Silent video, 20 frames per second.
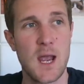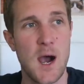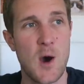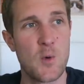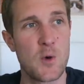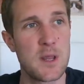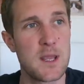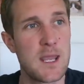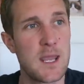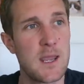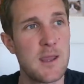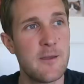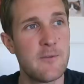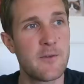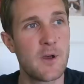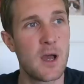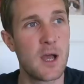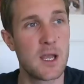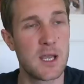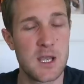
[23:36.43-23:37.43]
I wanna
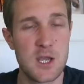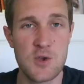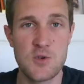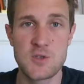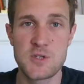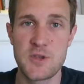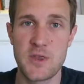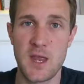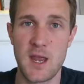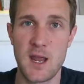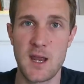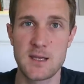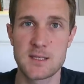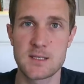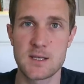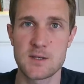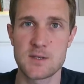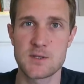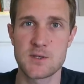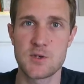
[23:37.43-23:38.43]
give a huge
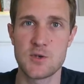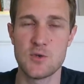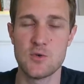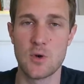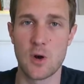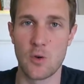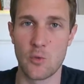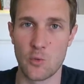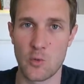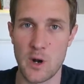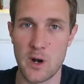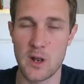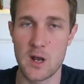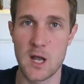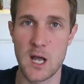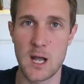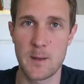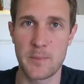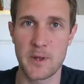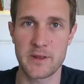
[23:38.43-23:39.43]
thanks to Run It
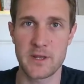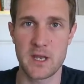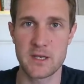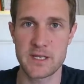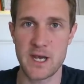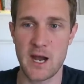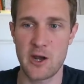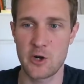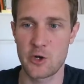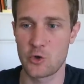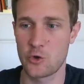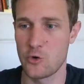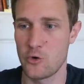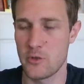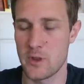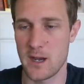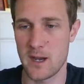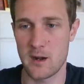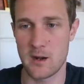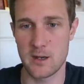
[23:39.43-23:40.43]
Up. The entire crew
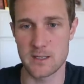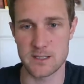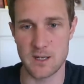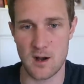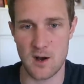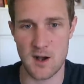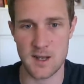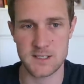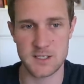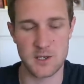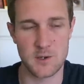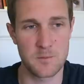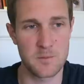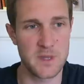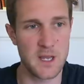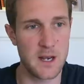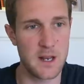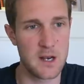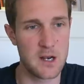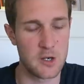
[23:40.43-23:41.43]
there is awesome.
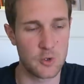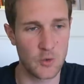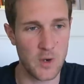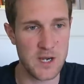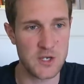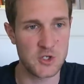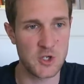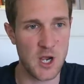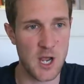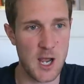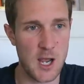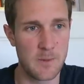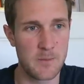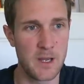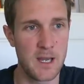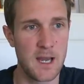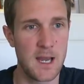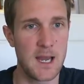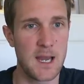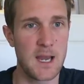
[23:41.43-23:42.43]
They did a great
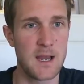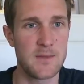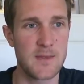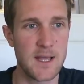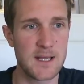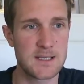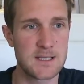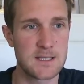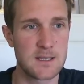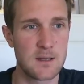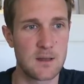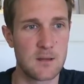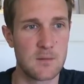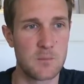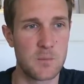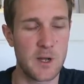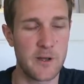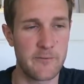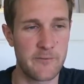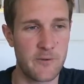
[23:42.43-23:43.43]
job and that's
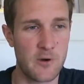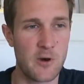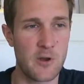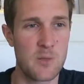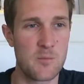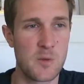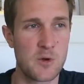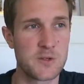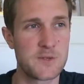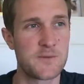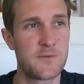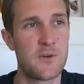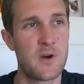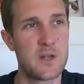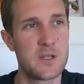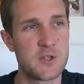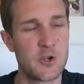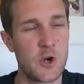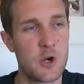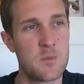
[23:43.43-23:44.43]
by far the most
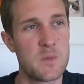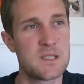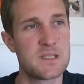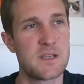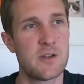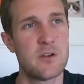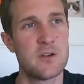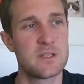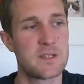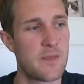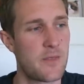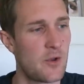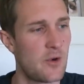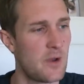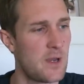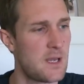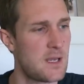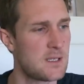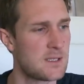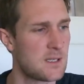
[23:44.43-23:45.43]
fun tournament series that there
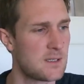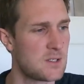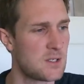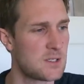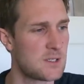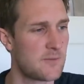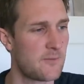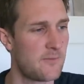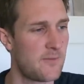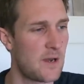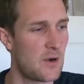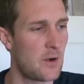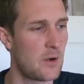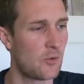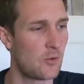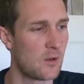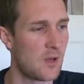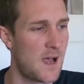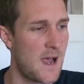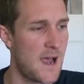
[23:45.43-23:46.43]
is. It's just very
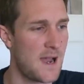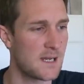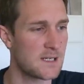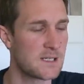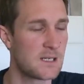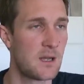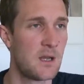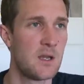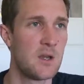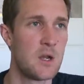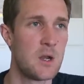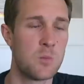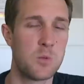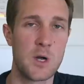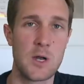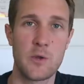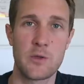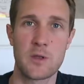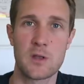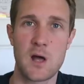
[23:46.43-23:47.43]
relaxed. You get to
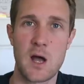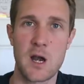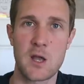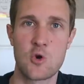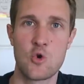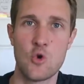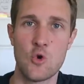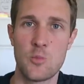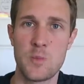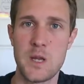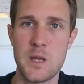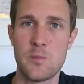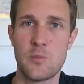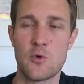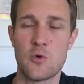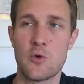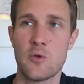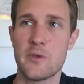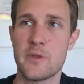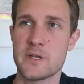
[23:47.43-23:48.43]
play with a lot of cool
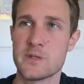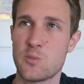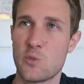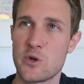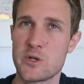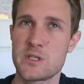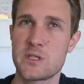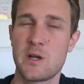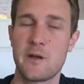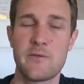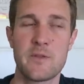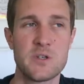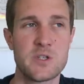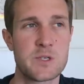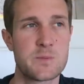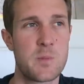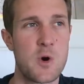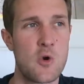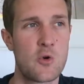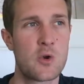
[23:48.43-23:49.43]
people. There's more stuff than
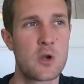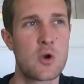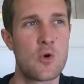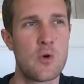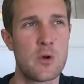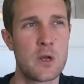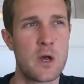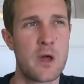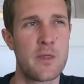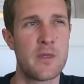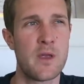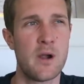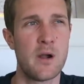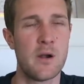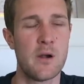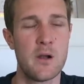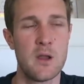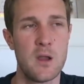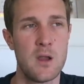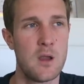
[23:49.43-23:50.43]
just poker going on
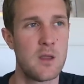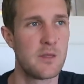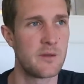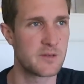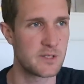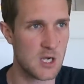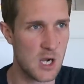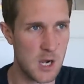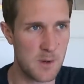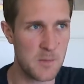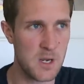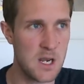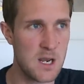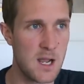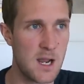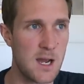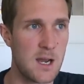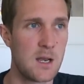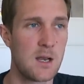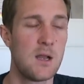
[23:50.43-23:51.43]
there. There's comedy
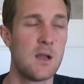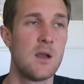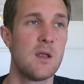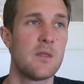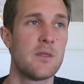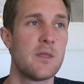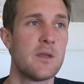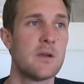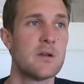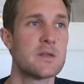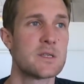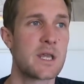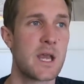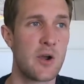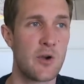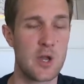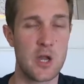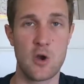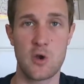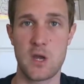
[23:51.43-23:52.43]
night, there's
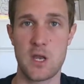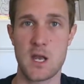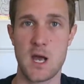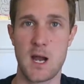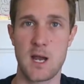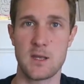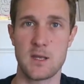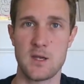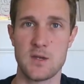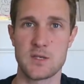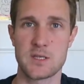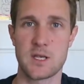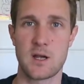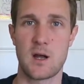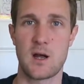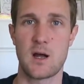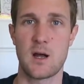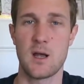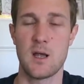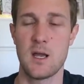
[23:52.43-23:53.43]
karaoke night that you
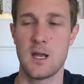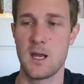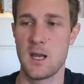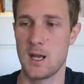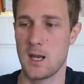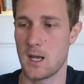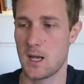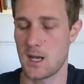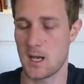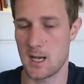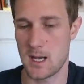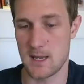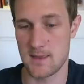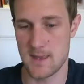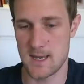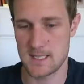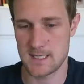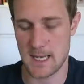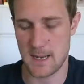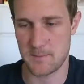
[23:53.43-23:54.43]
saw uh, in
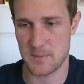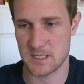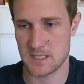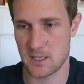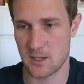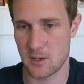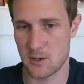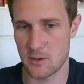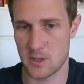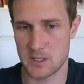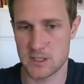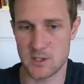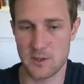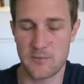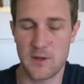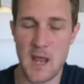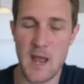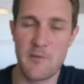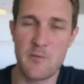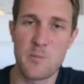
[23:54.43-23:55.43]
this episode. So
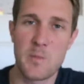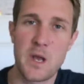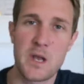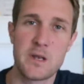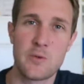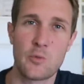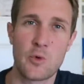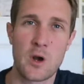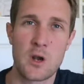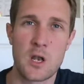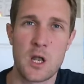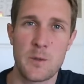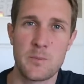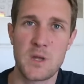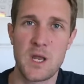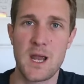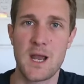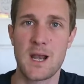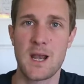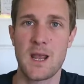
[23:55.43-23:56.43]
if you haven't been to Run It
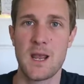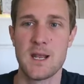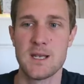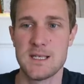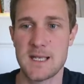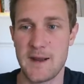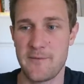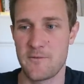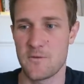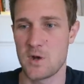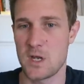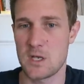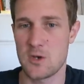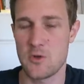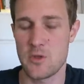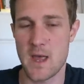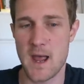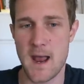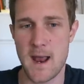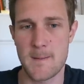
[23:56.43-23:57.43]
Up yet, definitely
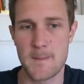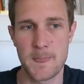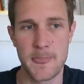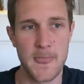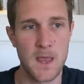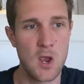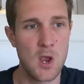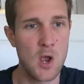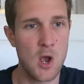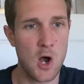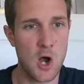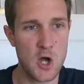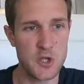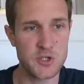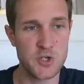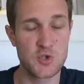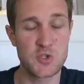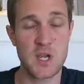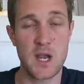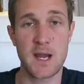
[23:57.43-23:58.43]
do that.
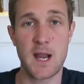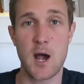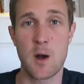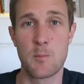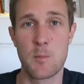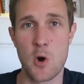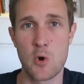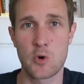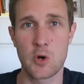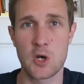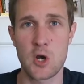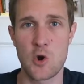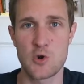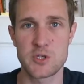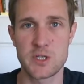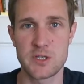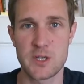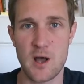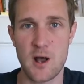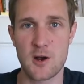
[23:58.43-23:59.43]
Also check out
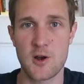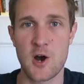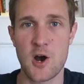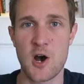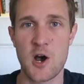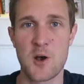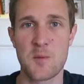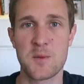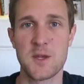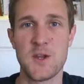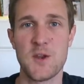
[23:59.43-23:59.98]
pokercoaching.com.